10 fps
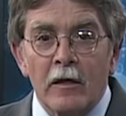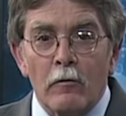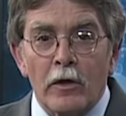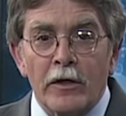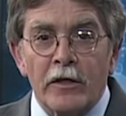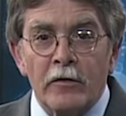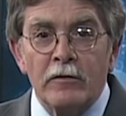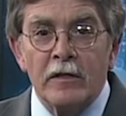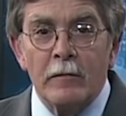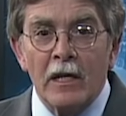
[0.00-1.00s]
we're going to
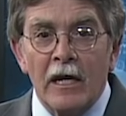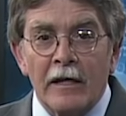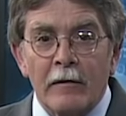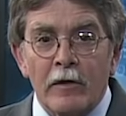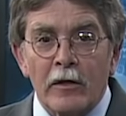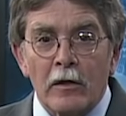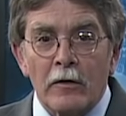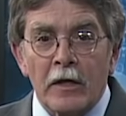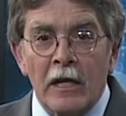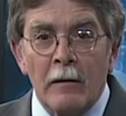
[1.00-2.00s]
use them a lot, and we're going to
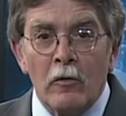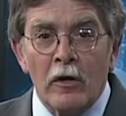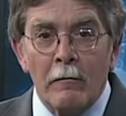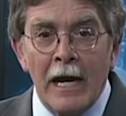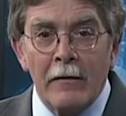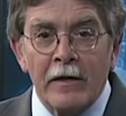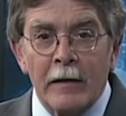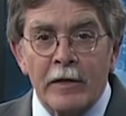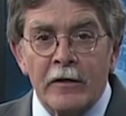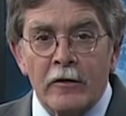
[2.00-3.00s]
learn a lot more about
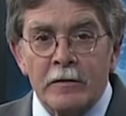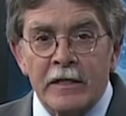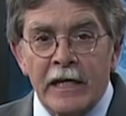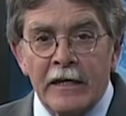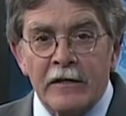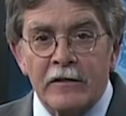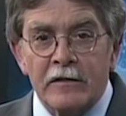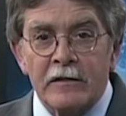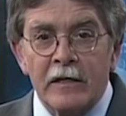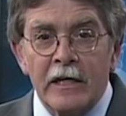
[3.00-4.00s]
epitopes and
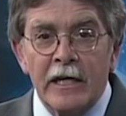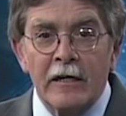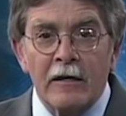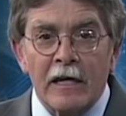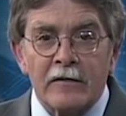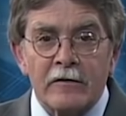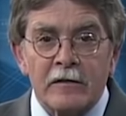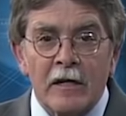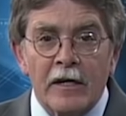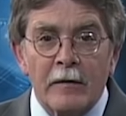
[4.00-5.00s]
antigens in our
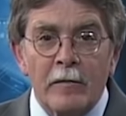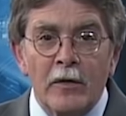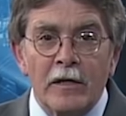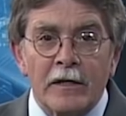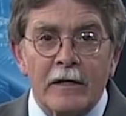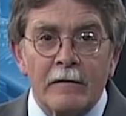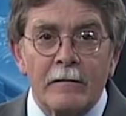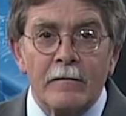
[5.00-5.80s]
lectures on immunity.